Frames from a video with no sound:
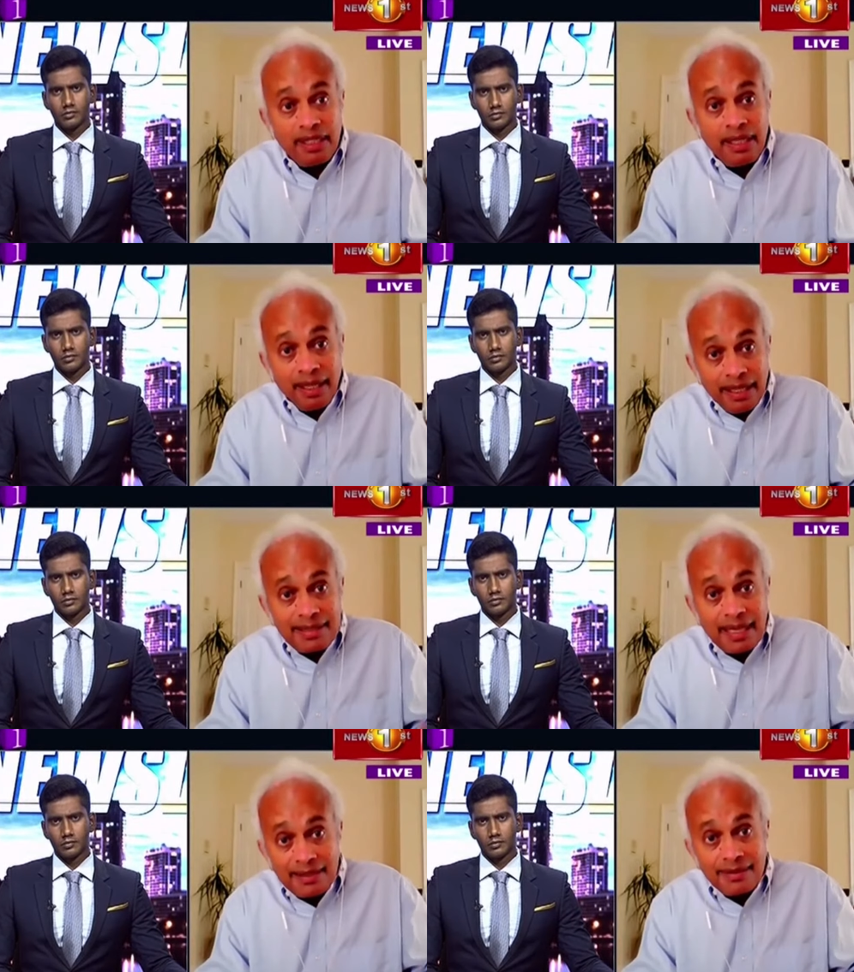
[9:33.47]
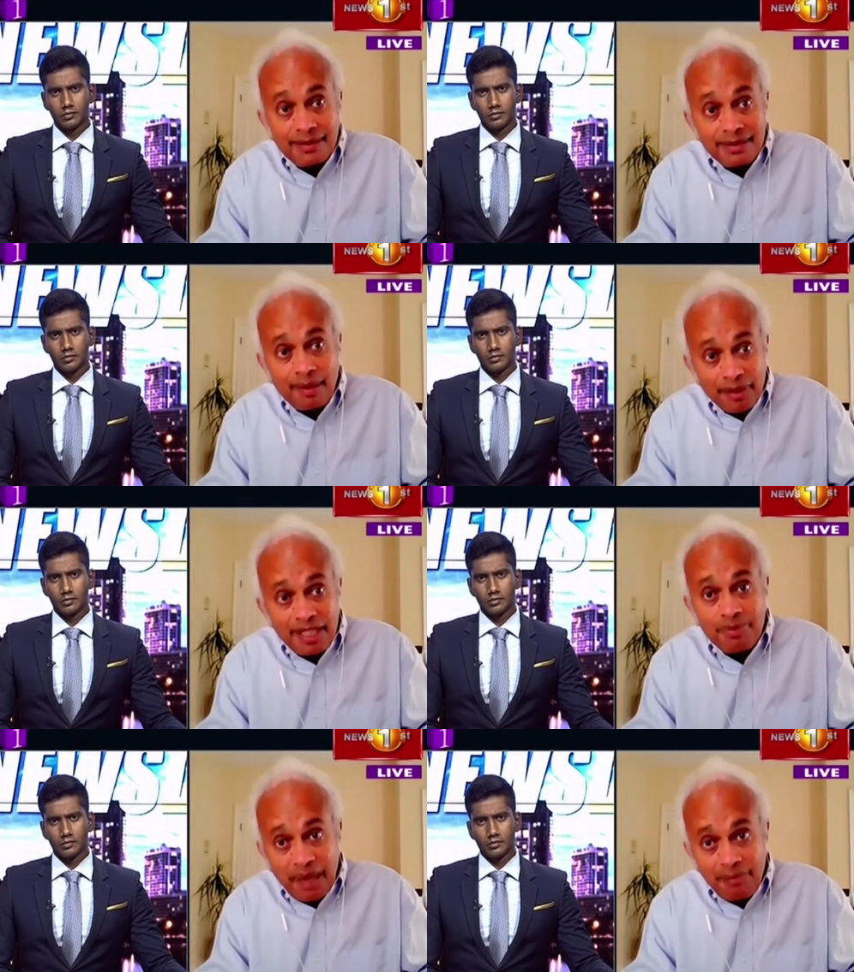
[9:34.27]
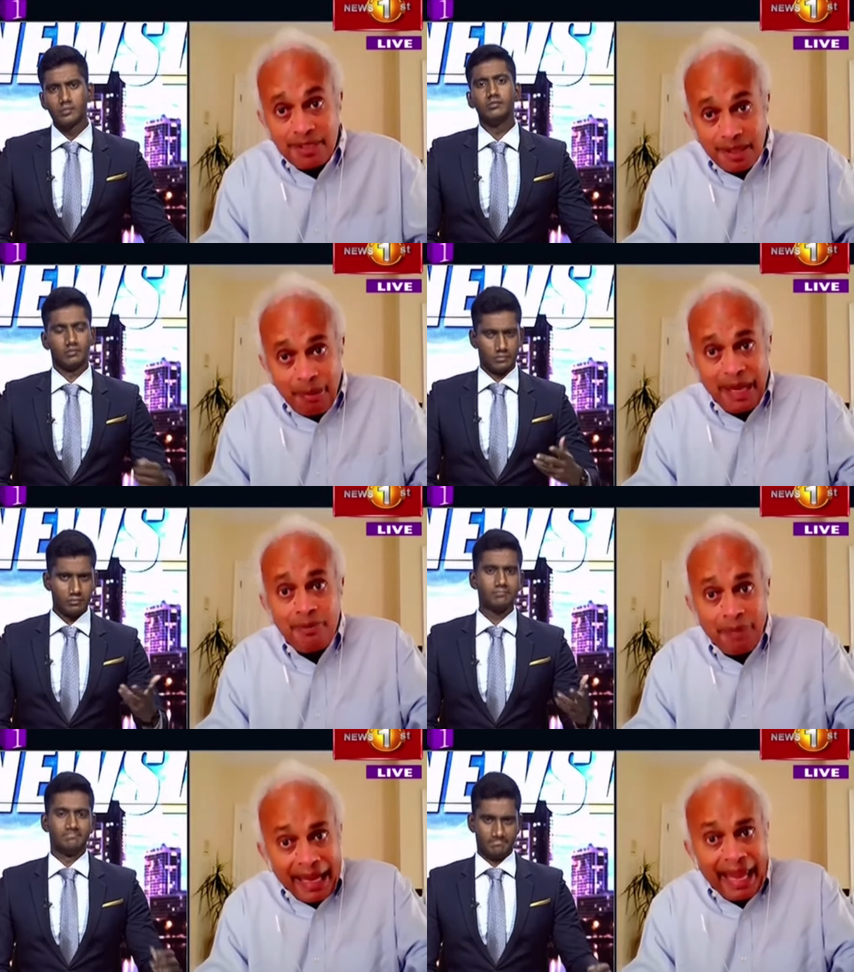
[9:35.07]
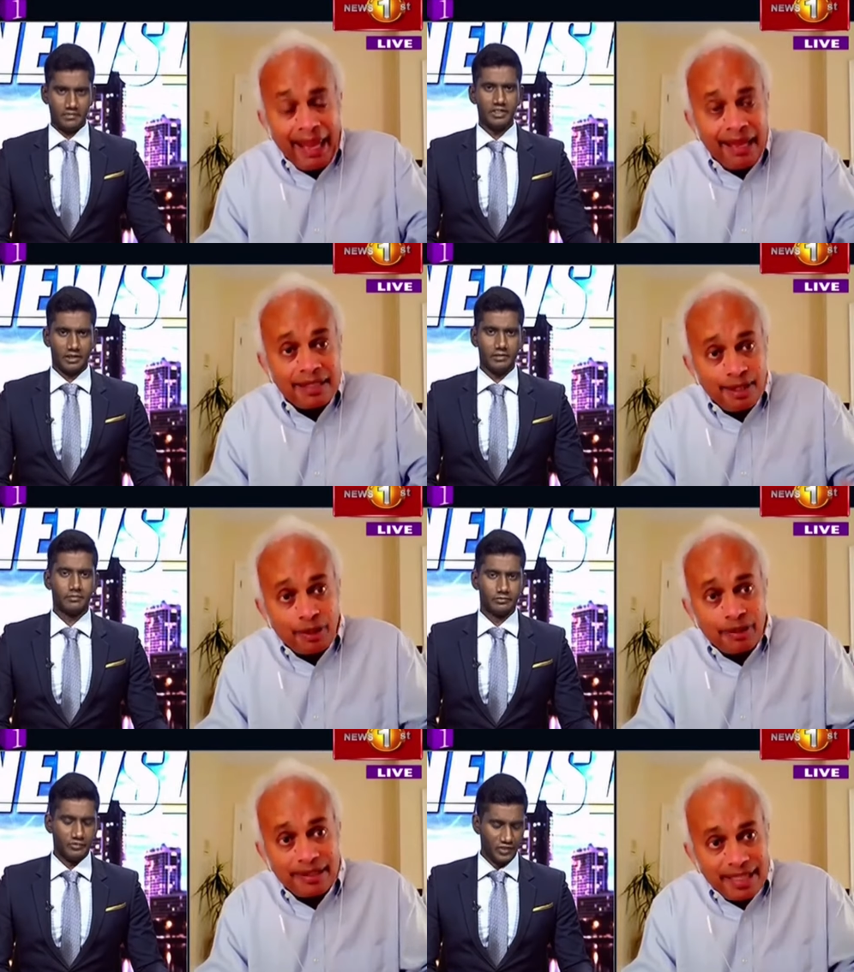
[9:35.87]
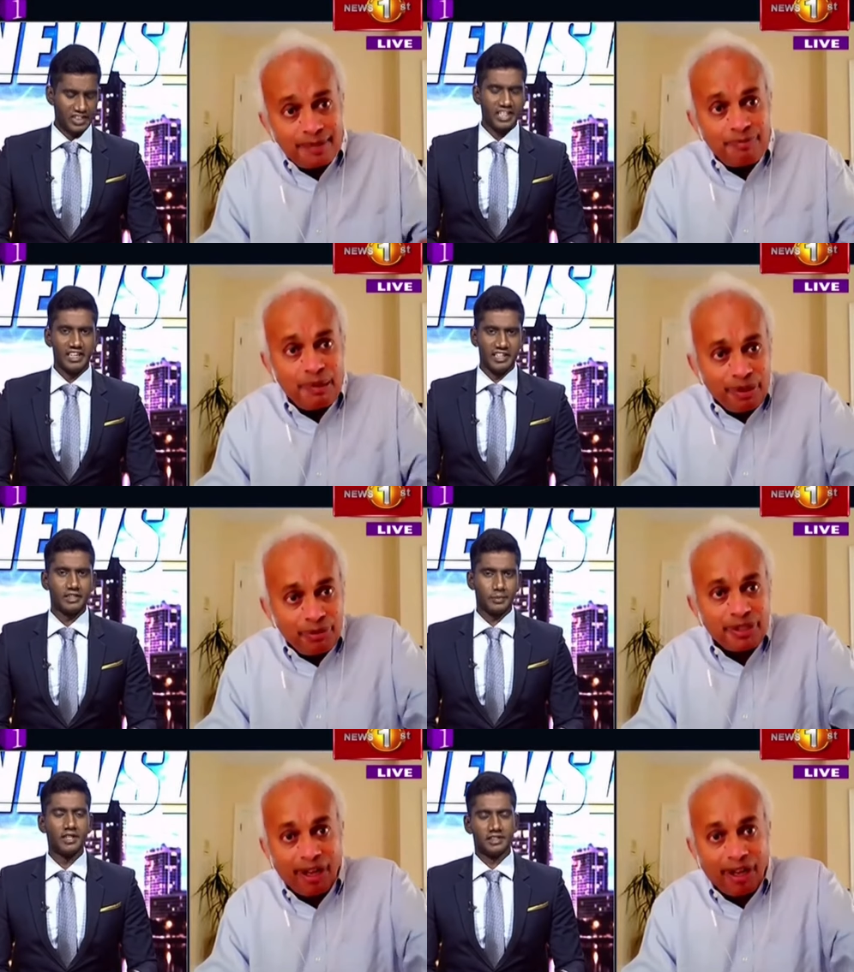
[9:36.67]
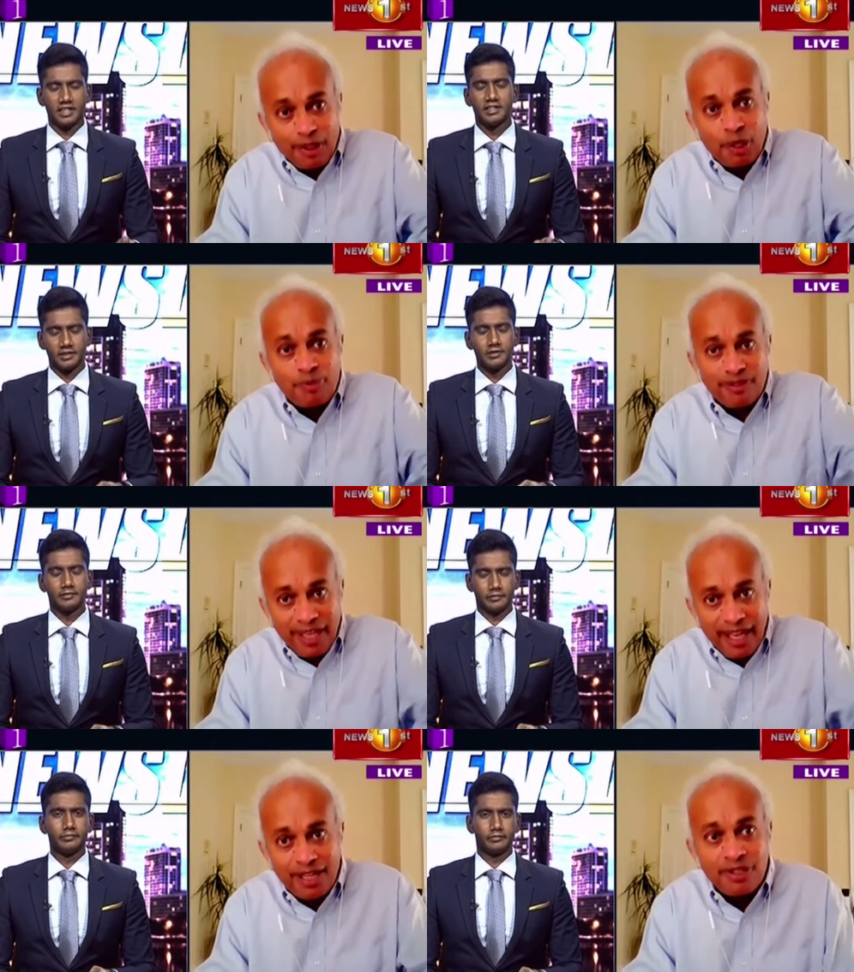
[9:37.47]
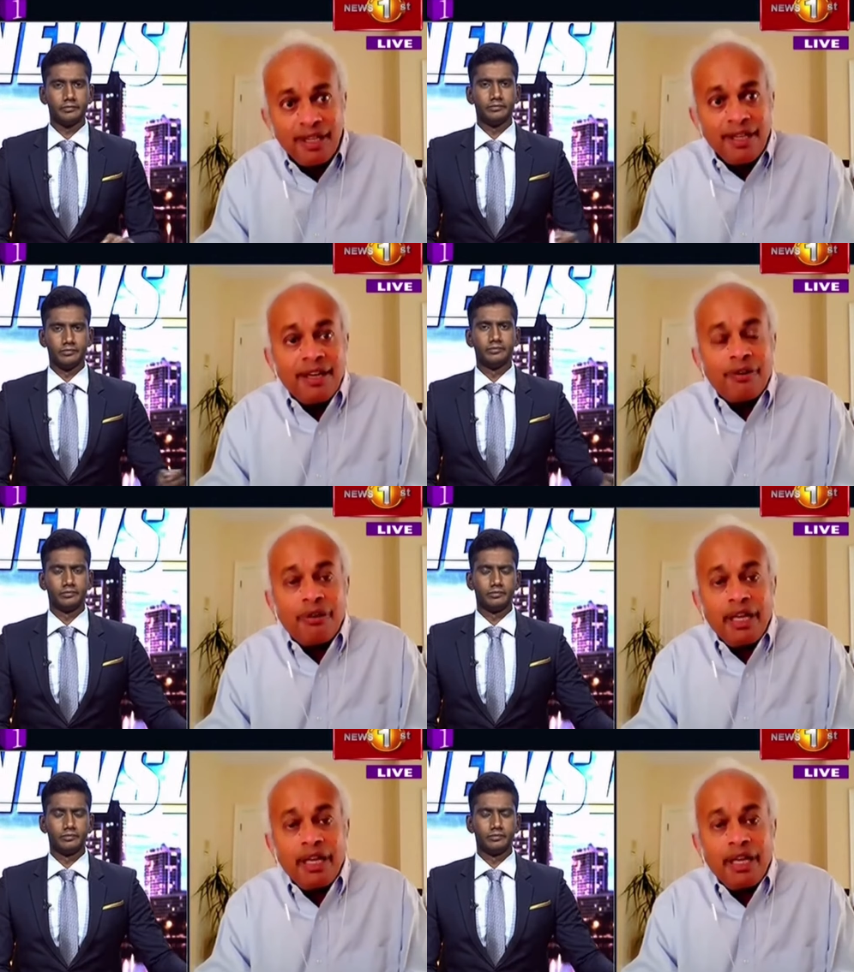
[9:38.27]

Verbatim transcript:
Speaker 1: is that some of these payments are paid by hand. You know, they send Physically people with envelopes yes. of cash, mm. right?